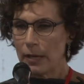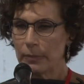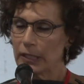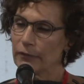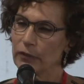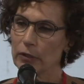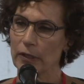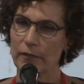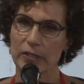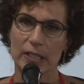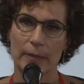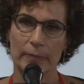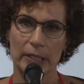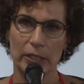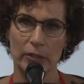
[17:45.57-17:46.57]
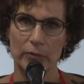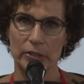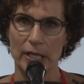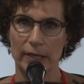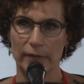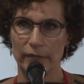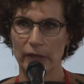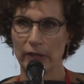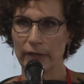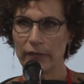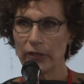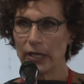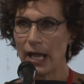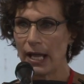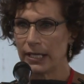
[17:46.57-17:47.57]
But if you have somebody who's on a very,
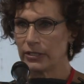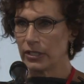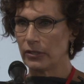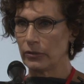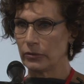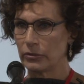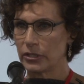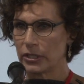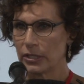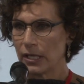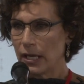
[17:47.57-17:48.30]
very high dose